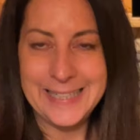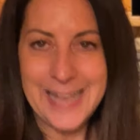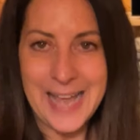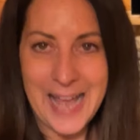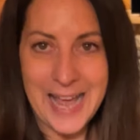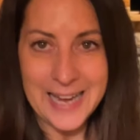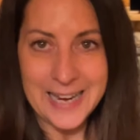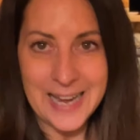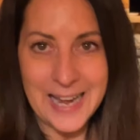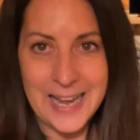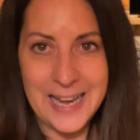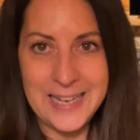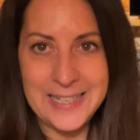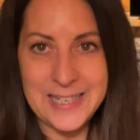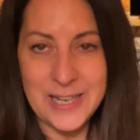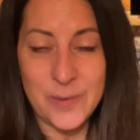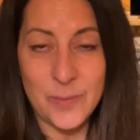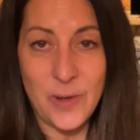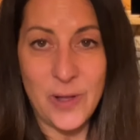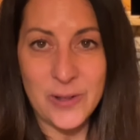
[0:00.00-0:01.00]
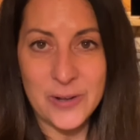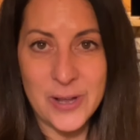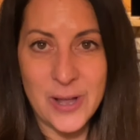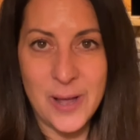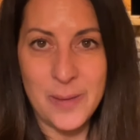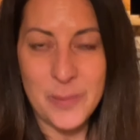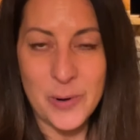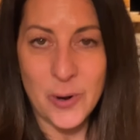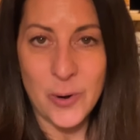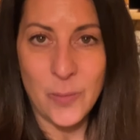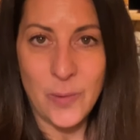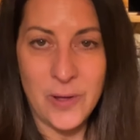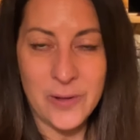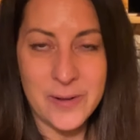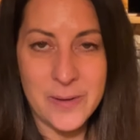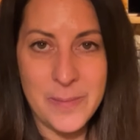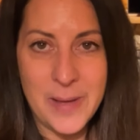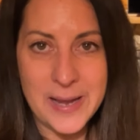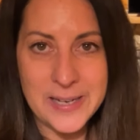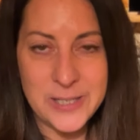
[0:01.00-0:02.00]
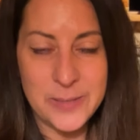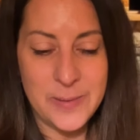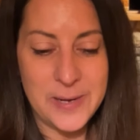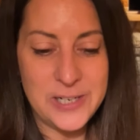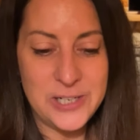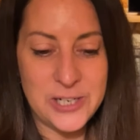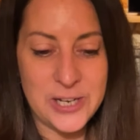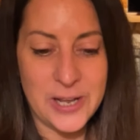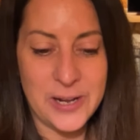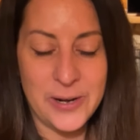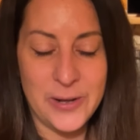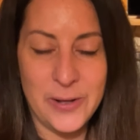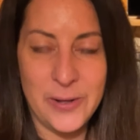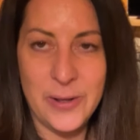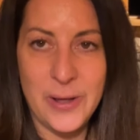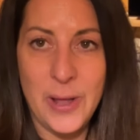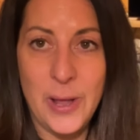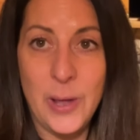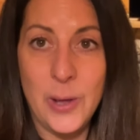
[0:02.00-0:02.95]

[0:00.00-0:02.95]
Hi guys, and welcome back to my channel.